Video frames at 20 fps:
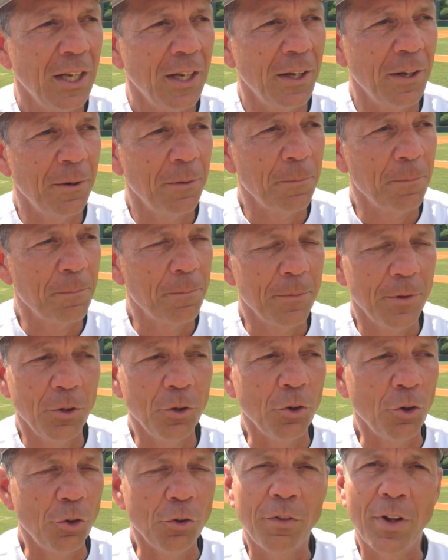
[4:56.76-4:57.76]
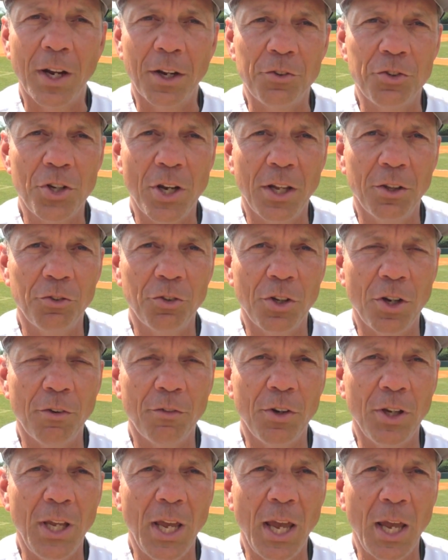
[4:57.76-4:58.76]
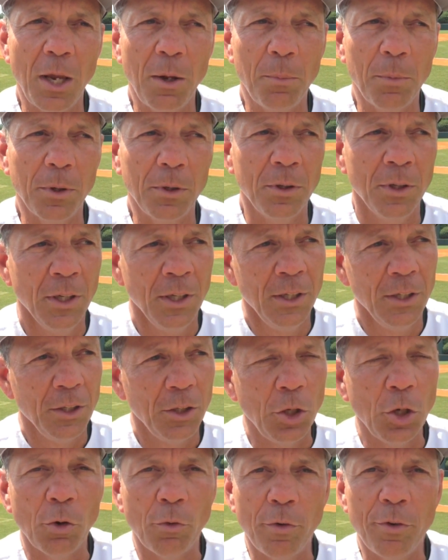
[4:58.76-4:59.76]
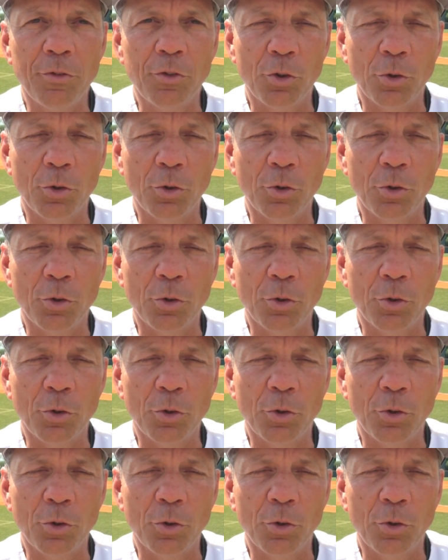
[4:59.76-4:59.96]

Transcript: Um, you know, you've got a chance in every game, and you know we